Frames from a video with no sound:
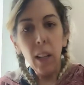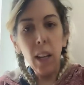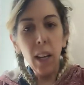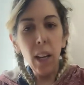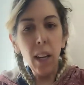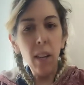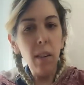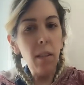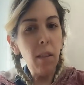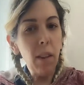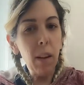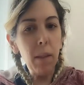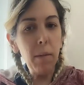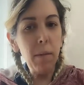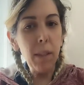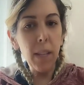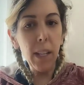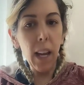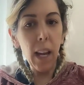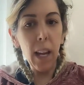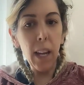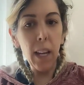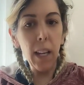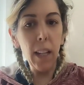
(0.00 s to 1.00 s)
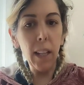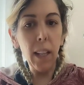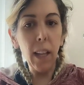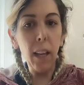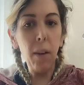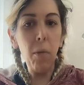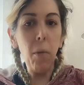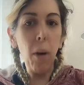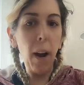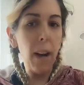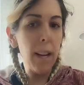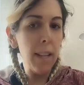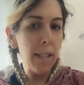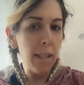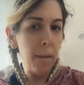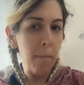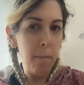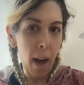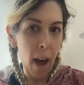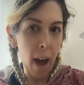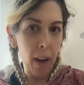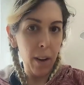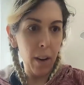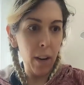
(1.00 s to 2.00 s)
Like, you know what I'm saying? Like, why does it
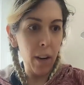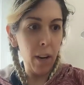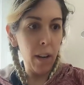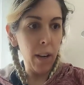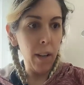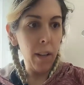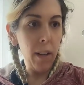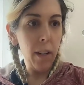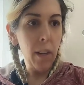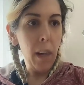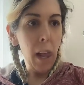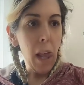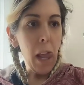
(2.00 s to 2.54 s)
matter?